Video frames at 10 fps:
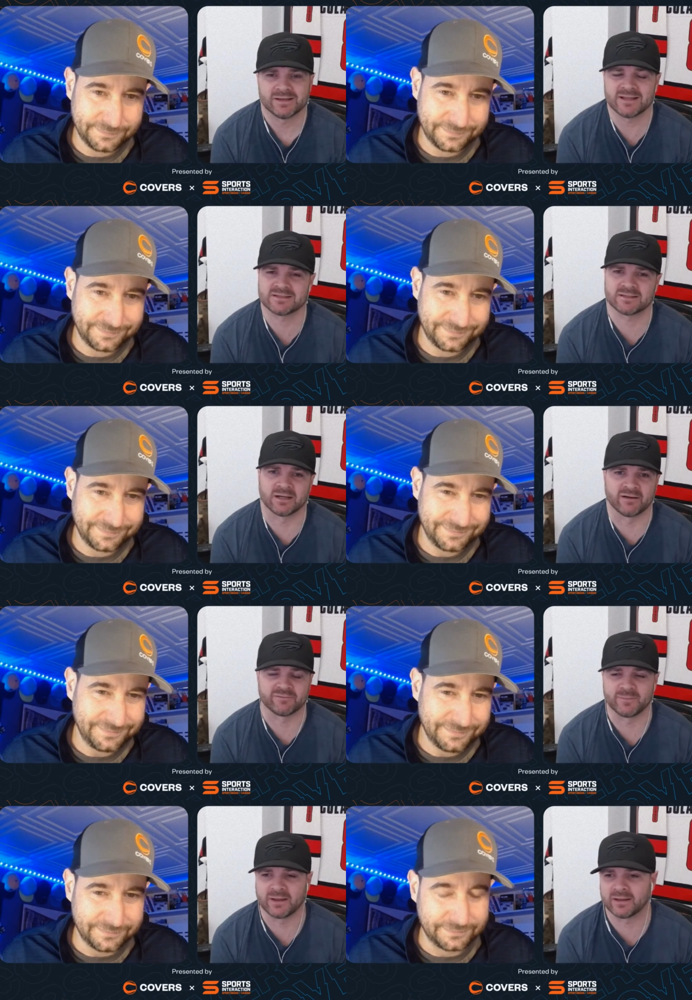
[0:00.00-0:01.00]
Speaker 1: It's
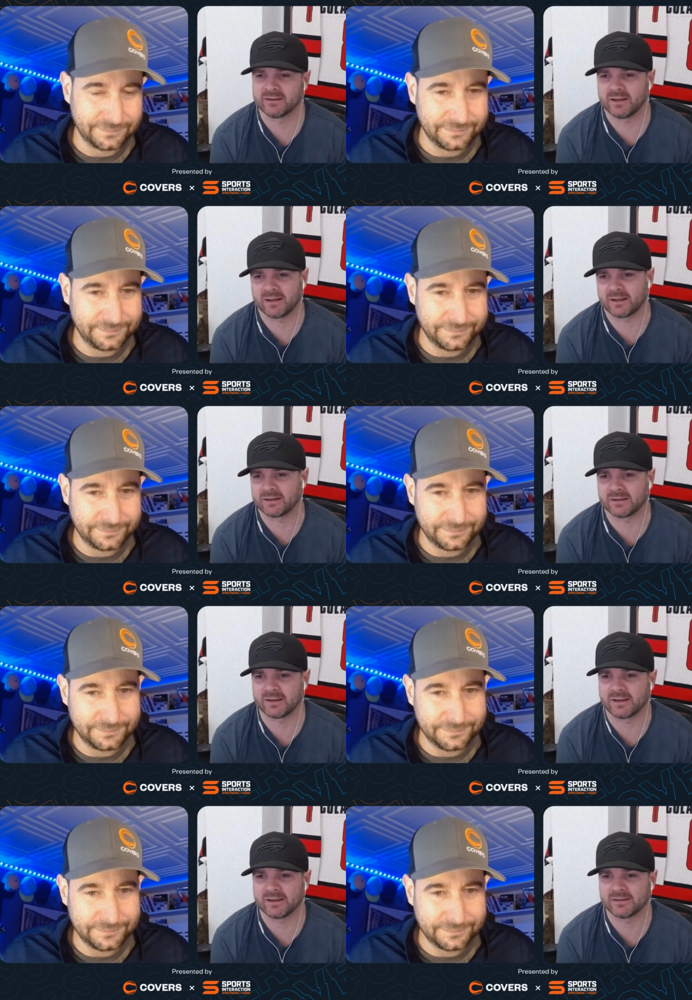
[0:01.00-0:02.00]
tough, man. I
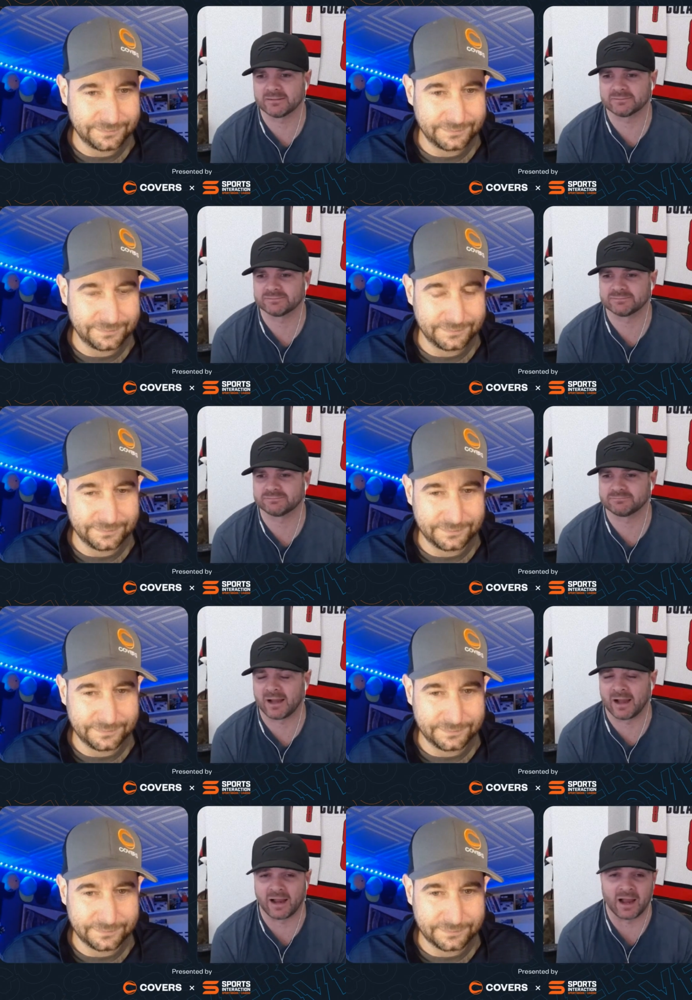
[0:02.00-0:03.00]

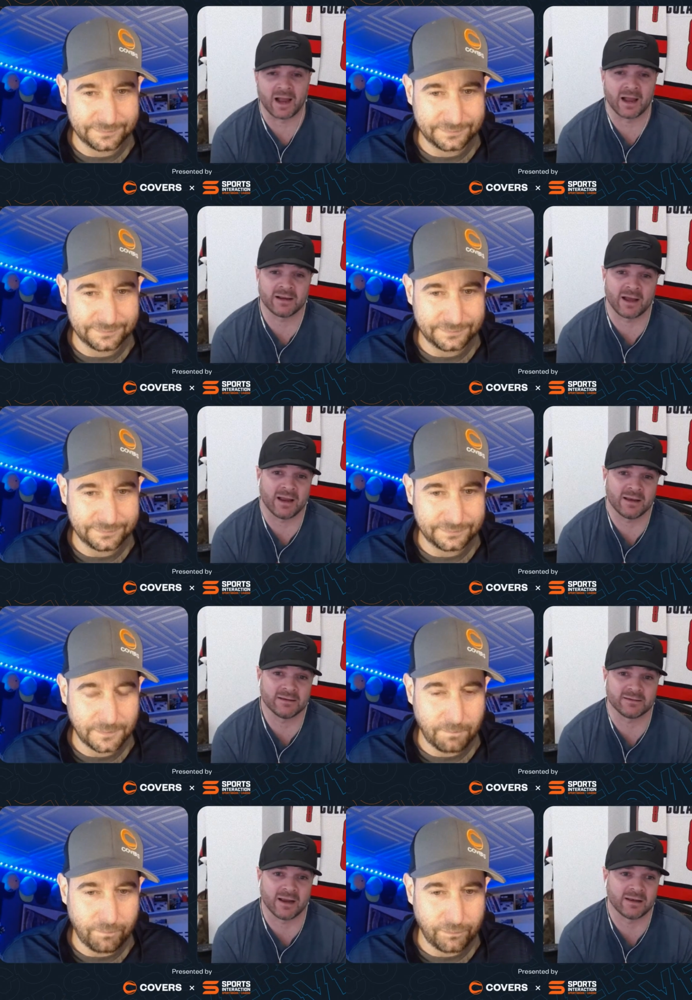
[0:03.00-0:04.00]
I I
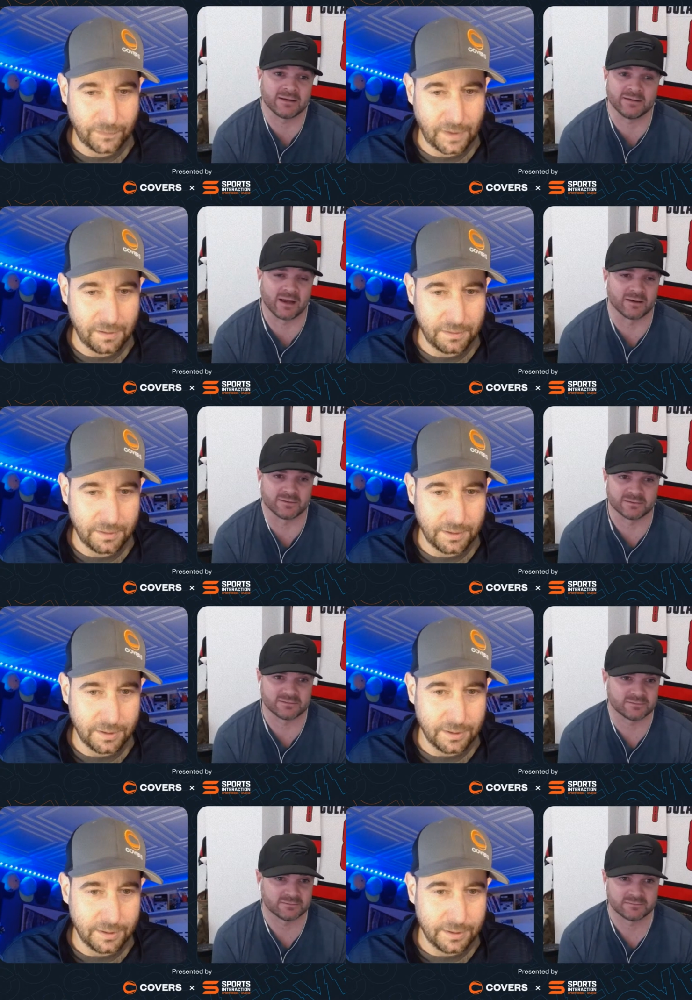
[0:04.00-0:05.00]
like I like the
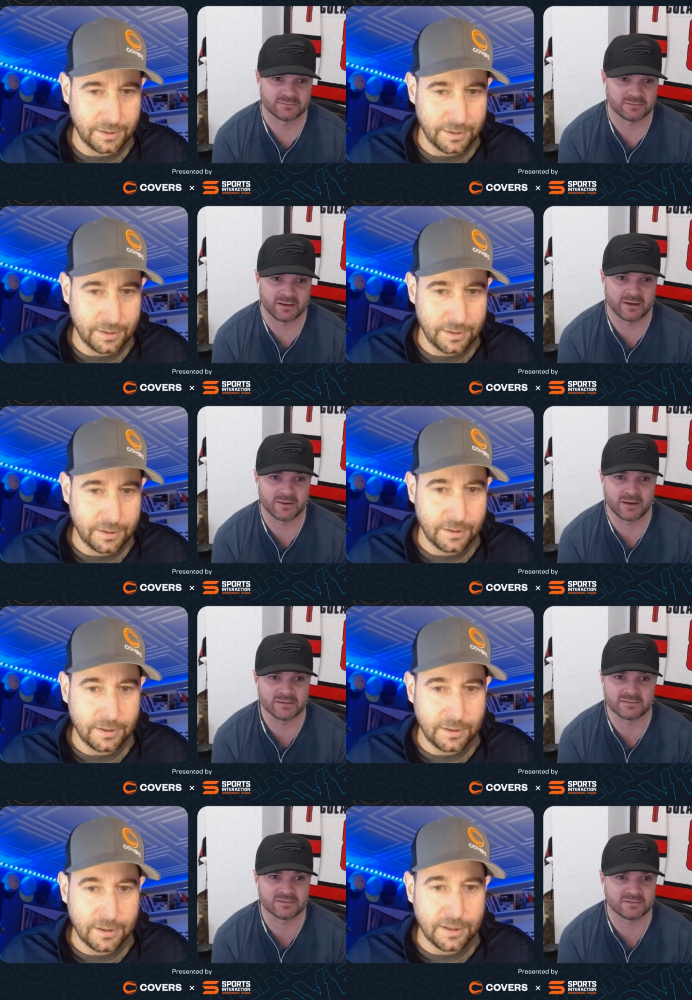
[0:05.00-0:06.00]
Islanders. I
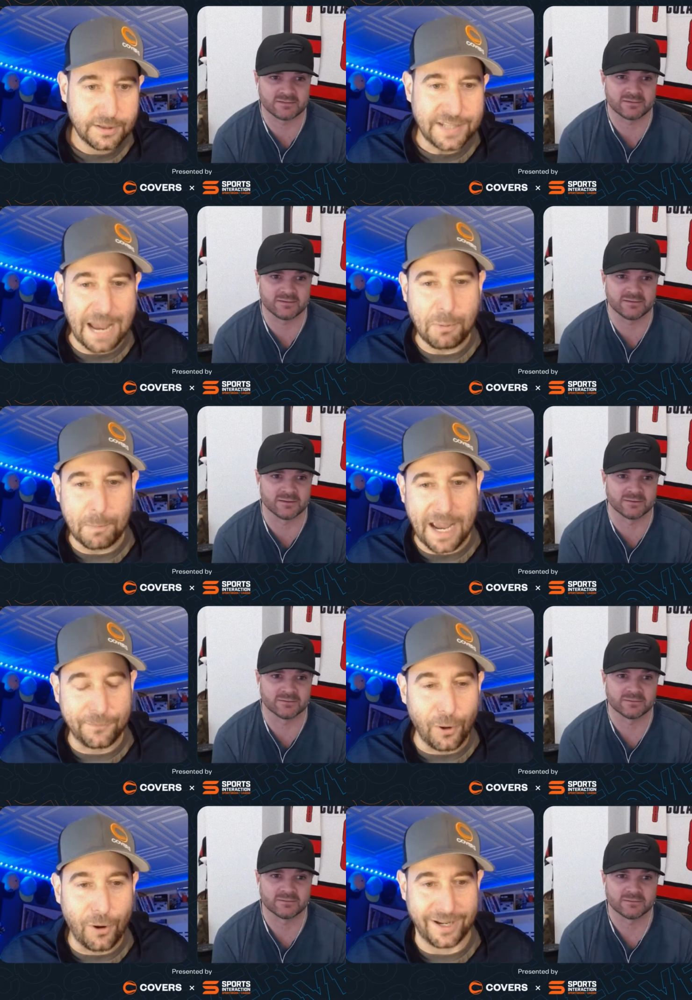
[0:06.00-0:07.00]
it's Tampa Bay, you know,
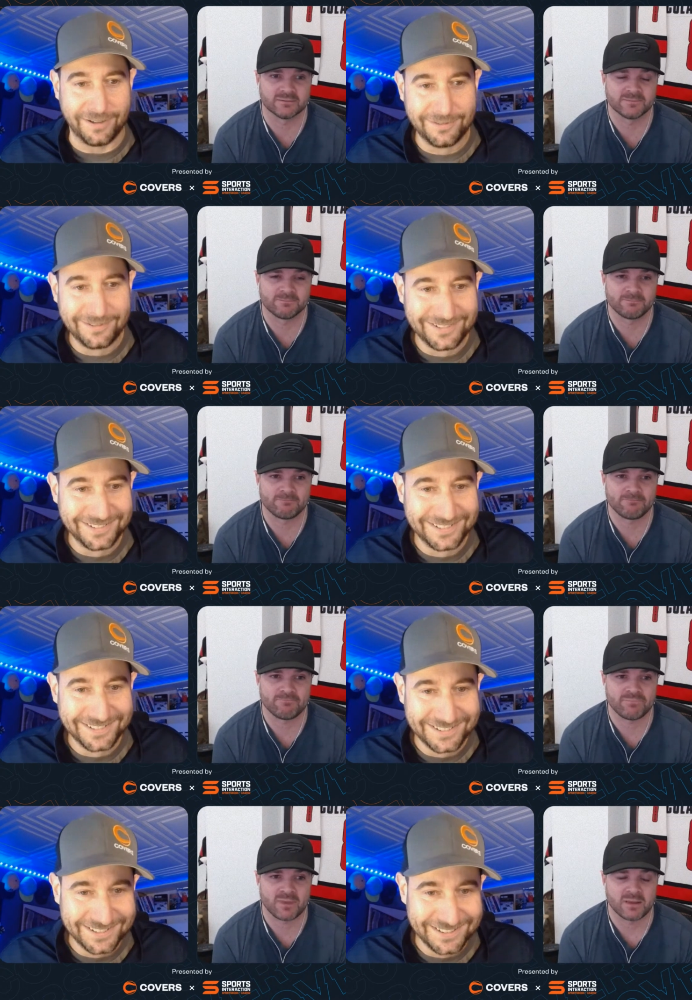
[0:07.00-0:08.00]
Florida.
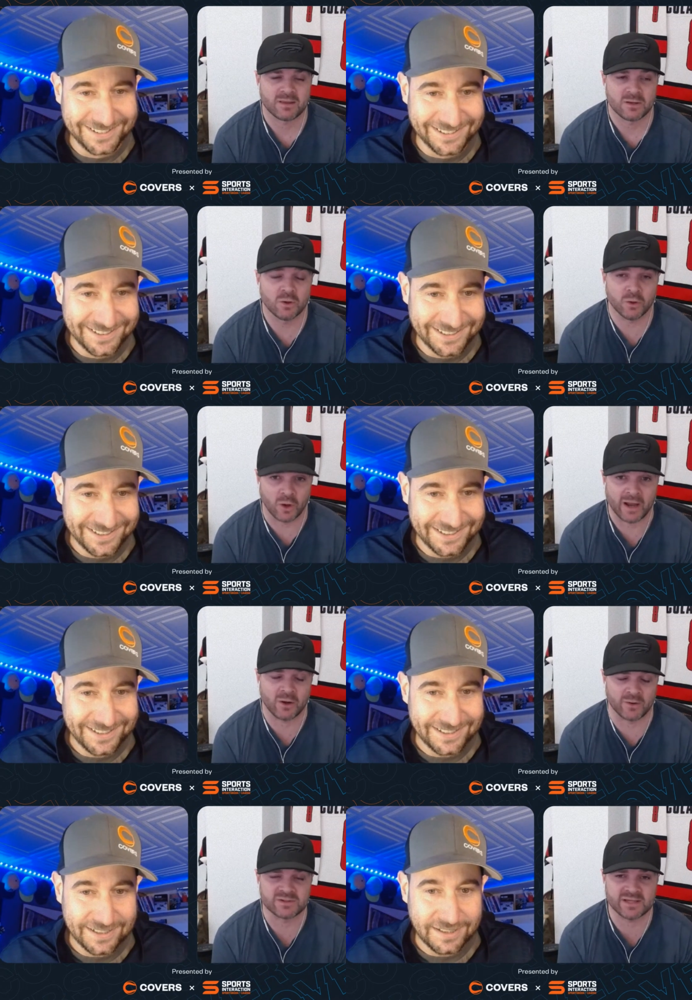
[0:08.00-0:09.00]
No, no, I
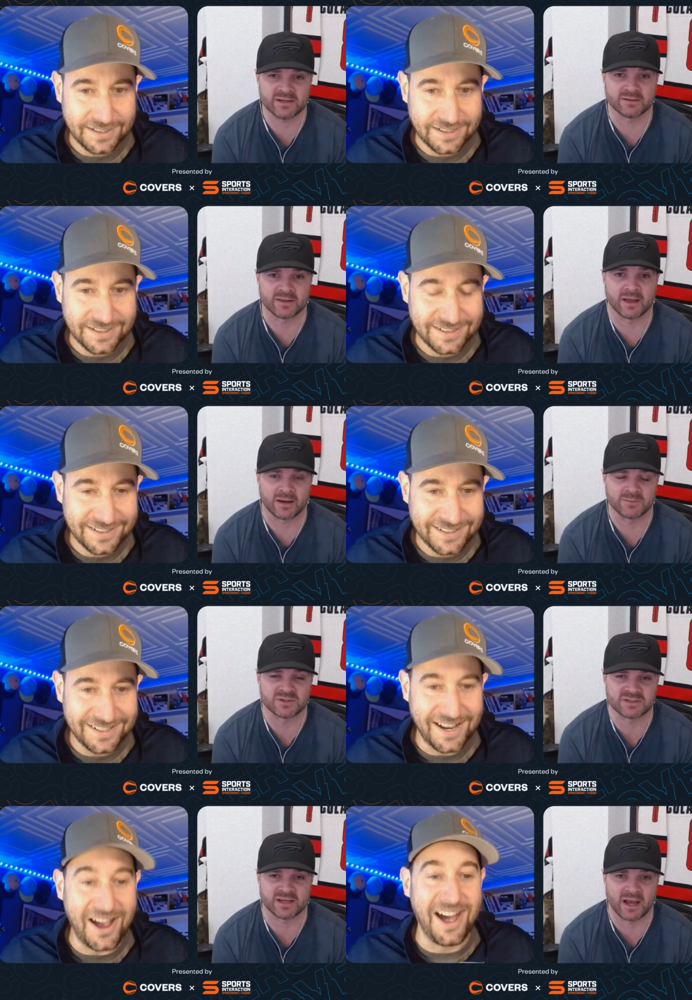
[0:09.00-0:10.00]
know. I was getting to that. I'm just saying.